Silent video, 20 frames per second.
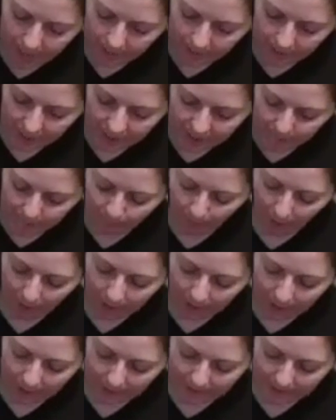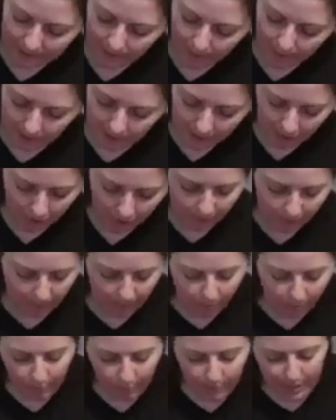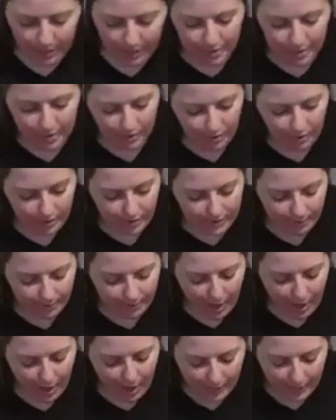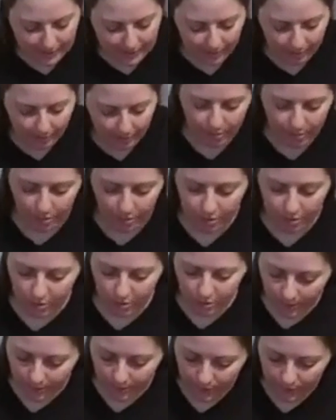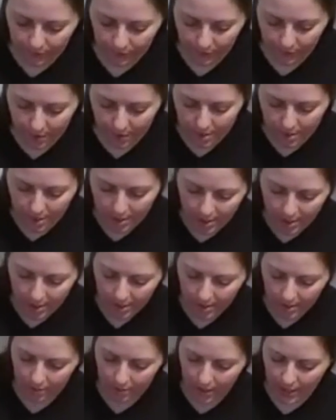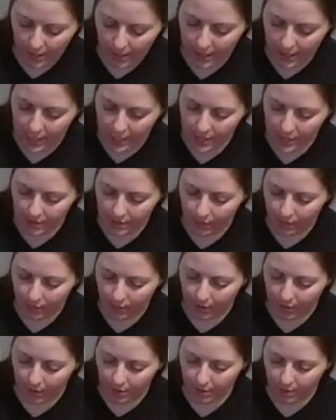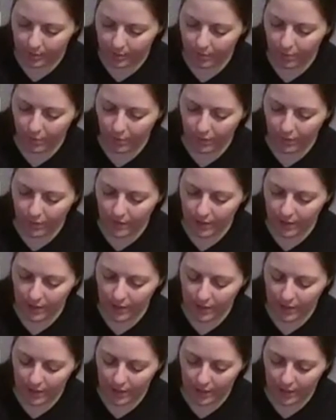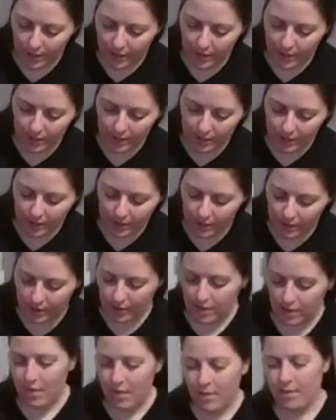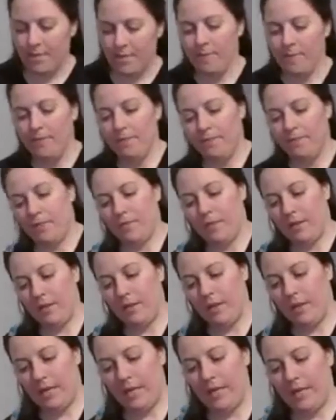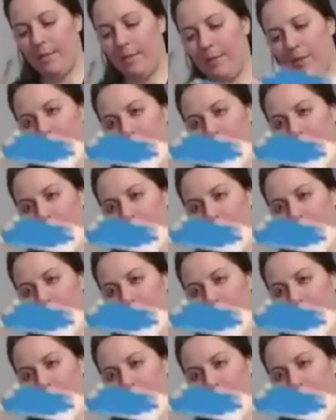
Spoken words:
spreading as much of the blue popsicle as possible. Okay, so we're going to just move this. I'm